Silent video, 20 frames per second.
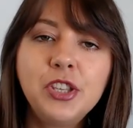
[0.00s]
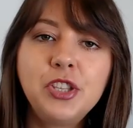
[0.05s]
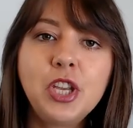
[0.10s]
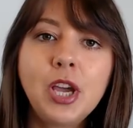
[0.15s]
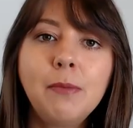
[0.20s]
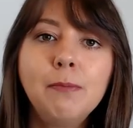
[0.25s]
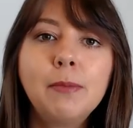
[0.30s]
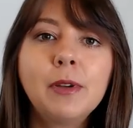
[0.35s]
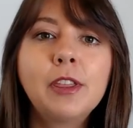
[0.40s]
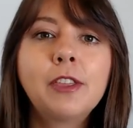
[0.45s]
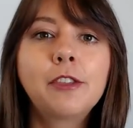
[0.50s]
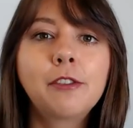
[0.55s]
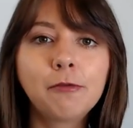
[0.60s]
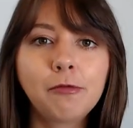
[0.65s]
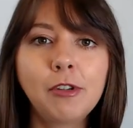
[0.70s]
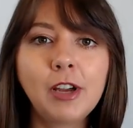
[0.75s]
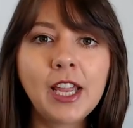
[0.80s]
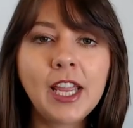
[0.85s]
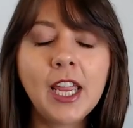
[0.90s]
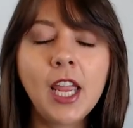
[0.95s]
Number
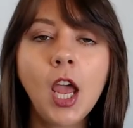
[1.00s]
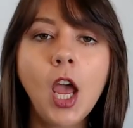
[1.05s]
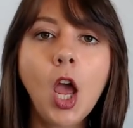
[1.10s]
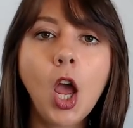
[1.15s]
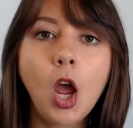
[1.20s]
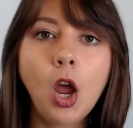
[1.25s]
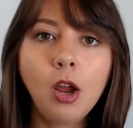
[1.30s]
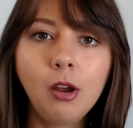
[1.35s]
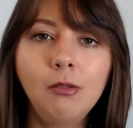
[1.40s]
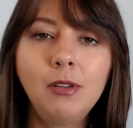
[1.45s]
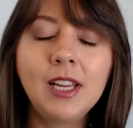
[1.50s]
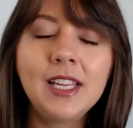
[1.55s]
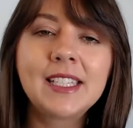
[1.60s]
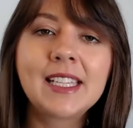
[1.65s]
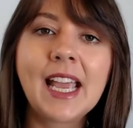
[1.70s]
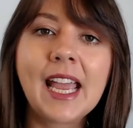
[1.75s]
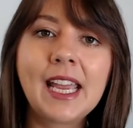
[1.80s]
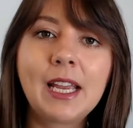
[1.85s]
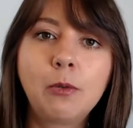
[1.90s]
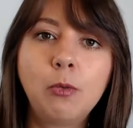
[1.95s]
three, only
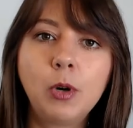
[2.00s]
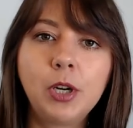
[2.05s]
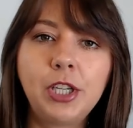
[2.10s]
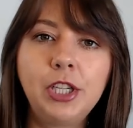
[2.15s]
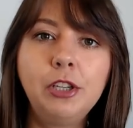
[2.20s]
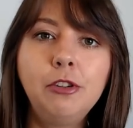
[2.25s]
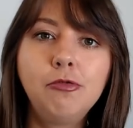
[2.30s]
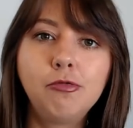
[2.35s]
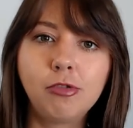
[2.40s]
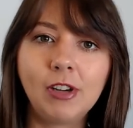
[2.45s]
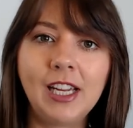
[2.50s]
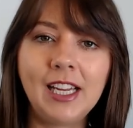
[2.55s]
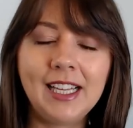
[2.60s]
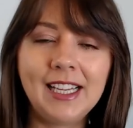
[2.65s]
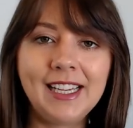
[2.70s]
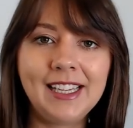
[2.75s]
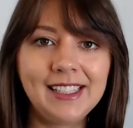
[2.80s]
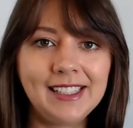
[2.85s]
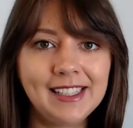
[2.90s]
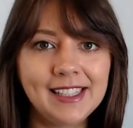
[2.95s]
take what you
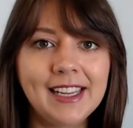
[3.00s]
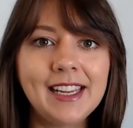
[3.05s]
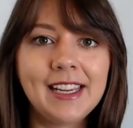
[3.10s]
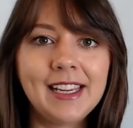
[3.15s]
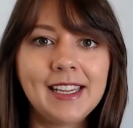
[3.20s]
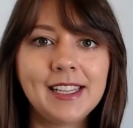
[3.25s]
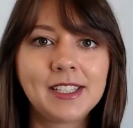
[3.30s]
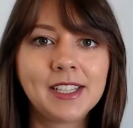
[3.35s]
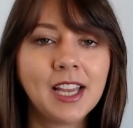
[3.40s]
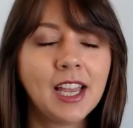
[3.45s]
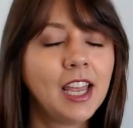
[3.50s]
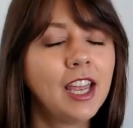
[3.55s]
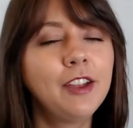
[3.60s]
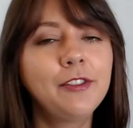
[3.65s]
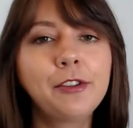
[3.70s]
really need.